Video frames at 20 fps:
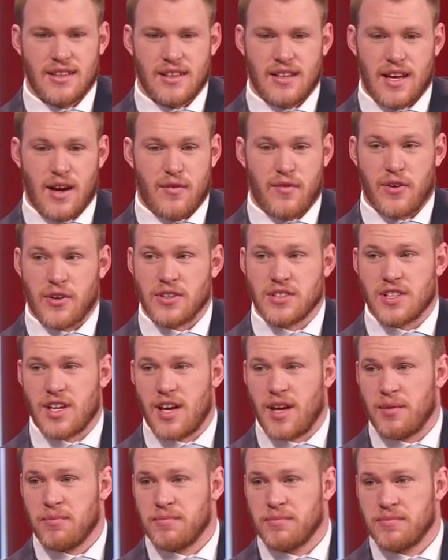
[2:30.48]
That first
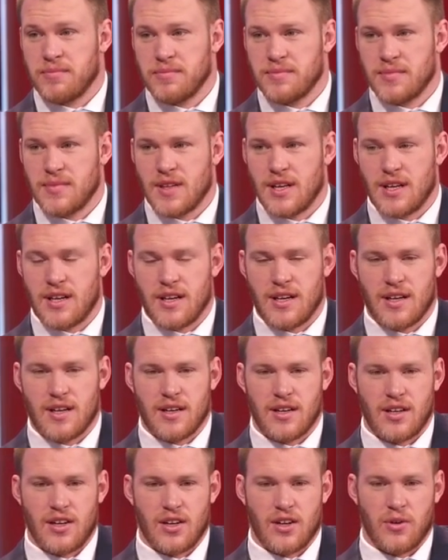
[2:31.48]
game.
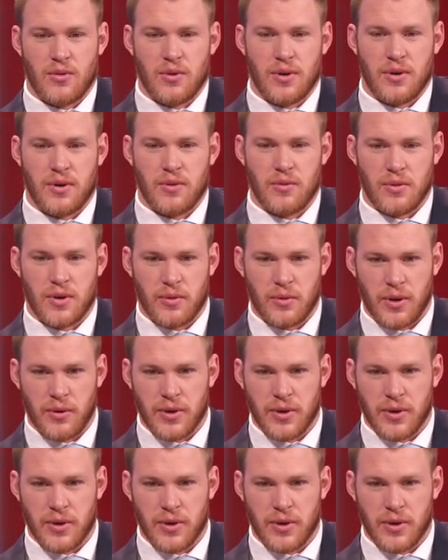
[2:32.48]
Uh, you know, when, when we